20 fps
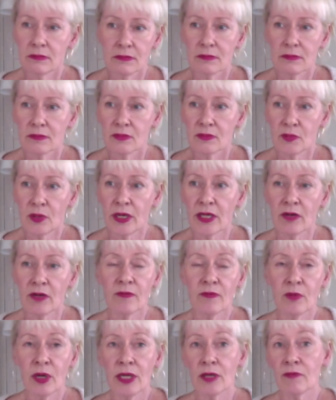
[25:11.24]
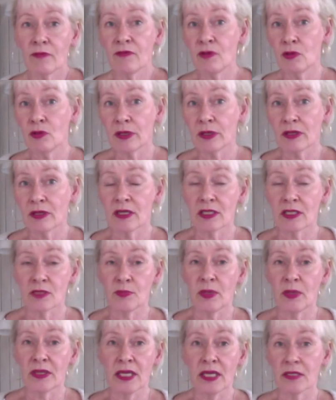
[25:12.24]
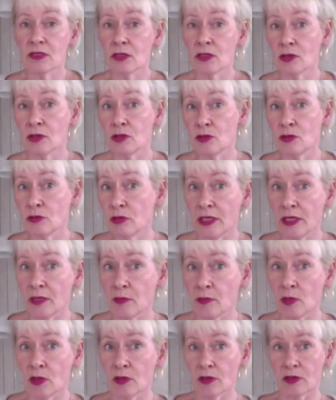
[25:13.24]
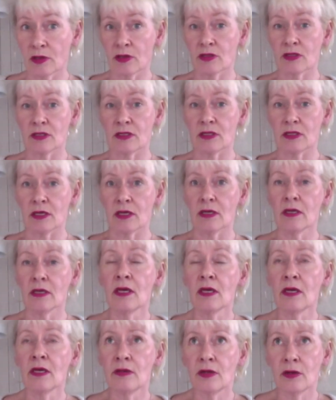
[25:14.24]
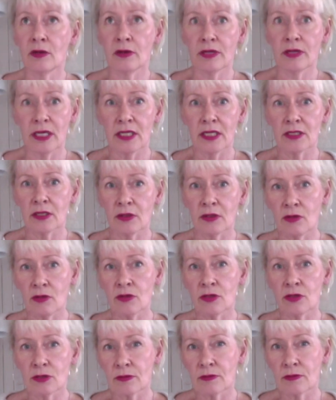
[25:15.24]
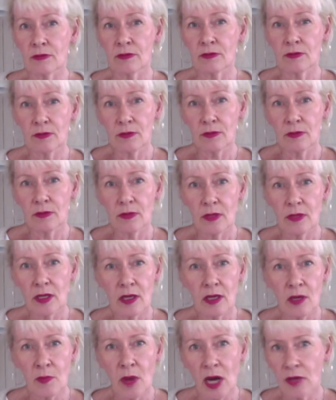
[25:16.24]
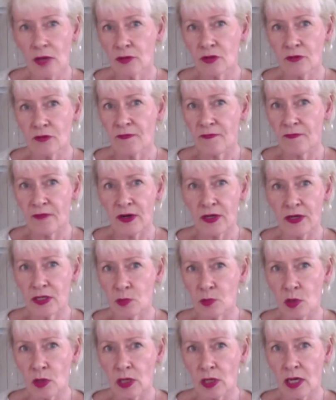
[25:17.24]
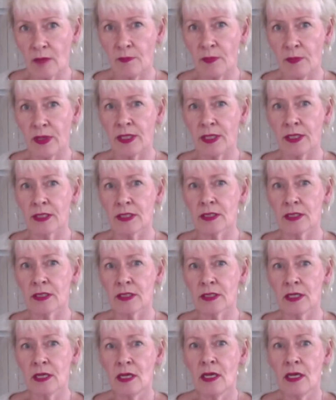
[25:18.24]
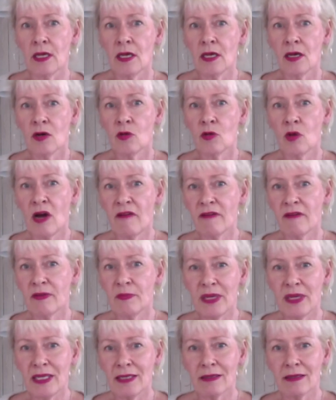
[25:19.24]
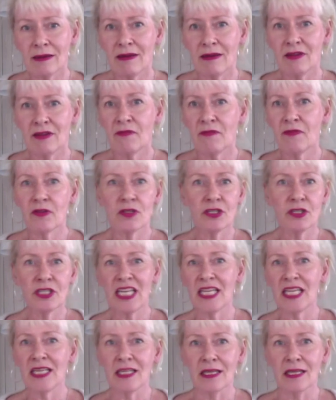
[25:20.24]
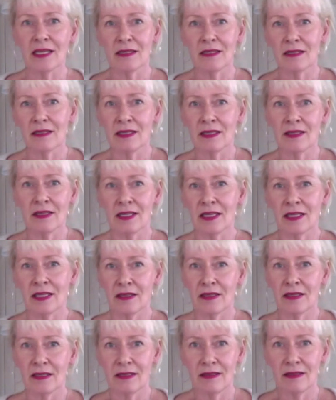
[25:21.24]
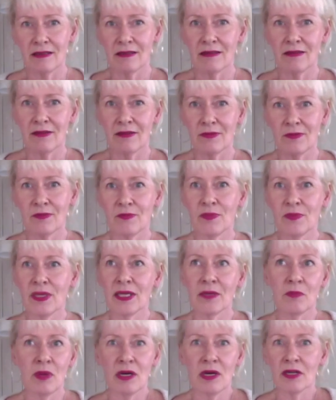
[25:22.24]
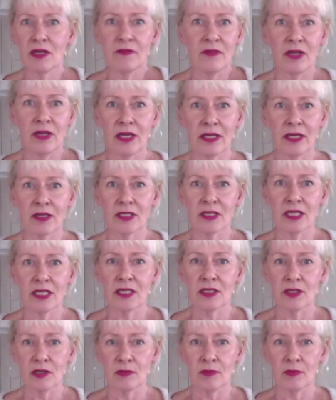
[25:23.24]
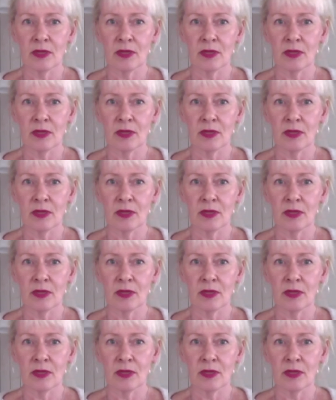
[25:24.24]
way of doing things, but that's not true anymore, because there is a huge amount of very small companies who haven't been kind of seen in being part of the ecosystem,